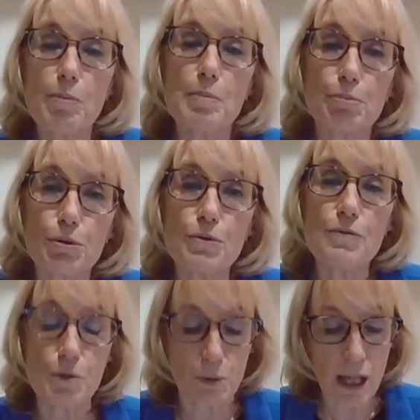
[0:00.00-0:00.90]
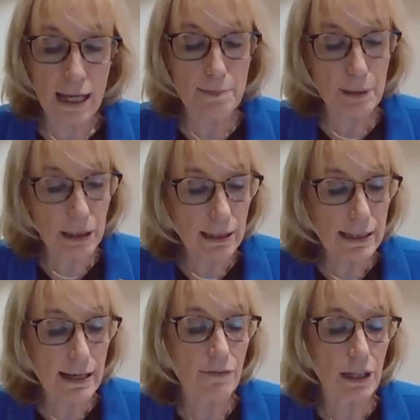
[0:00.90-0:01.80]
help improve the
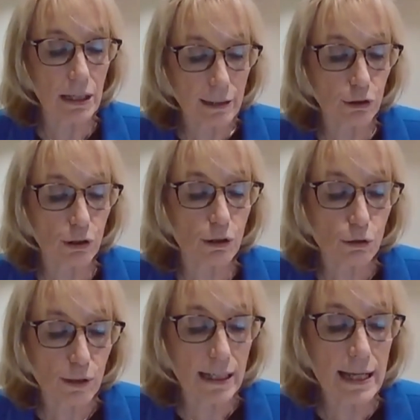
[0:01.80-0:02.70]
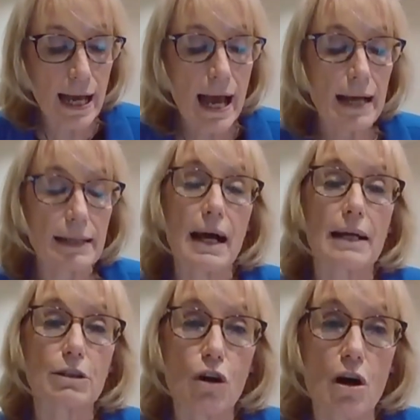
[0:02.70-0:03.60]
reliability of the electrical grid and
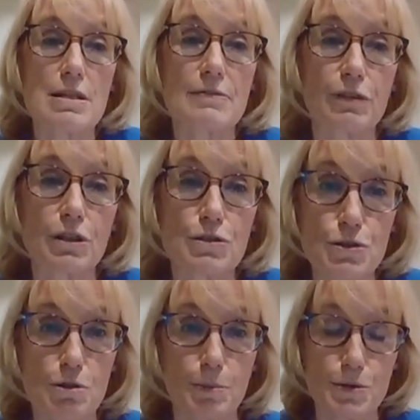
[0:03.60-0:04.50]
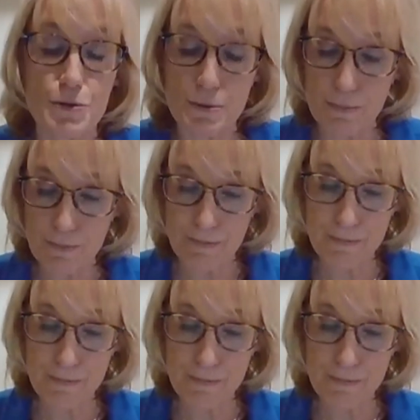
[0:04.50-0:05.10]
cut costs for consumers?